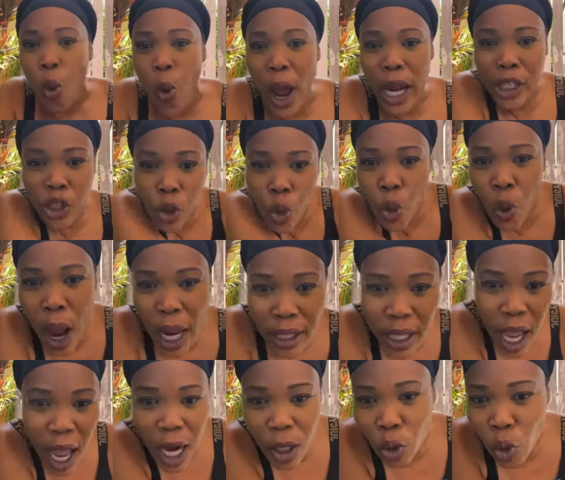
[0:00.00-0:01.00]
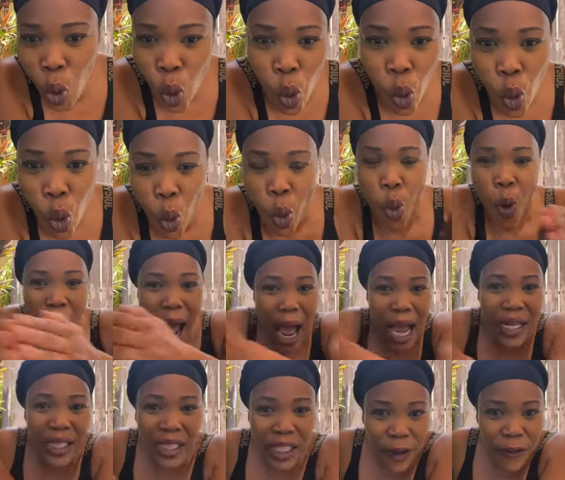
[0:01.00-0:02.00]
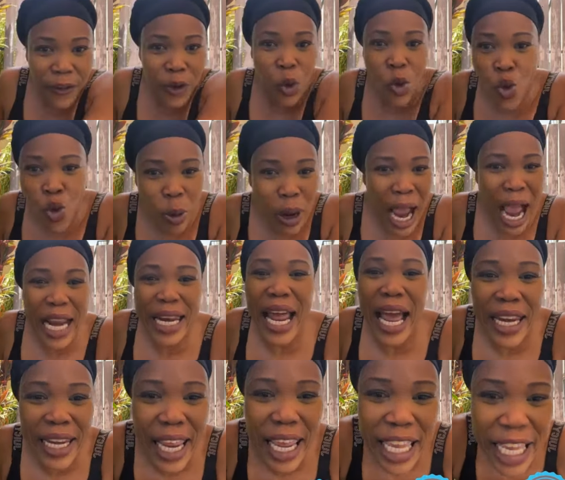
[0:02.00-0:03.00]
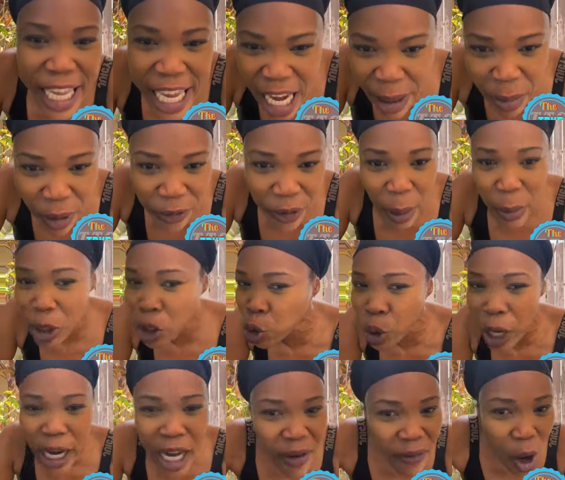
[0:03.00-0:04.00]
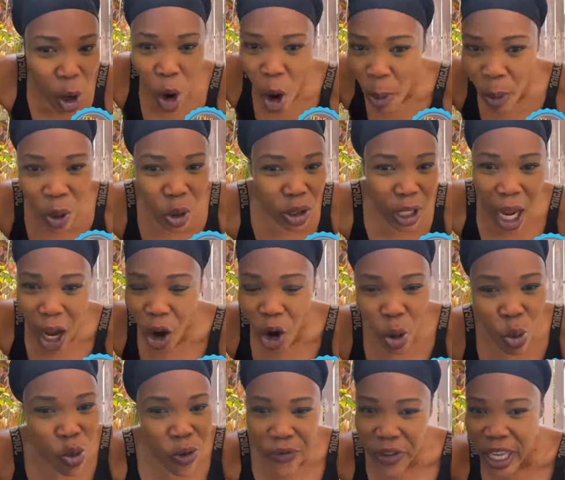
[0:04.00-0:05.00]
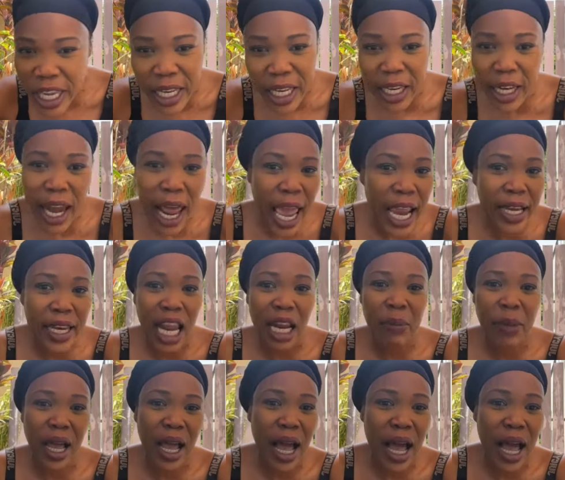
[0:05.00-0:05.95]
Watch who a talk to who, who a answer for who. Because that they hate me for me. Should I never come out and come reveal it like that.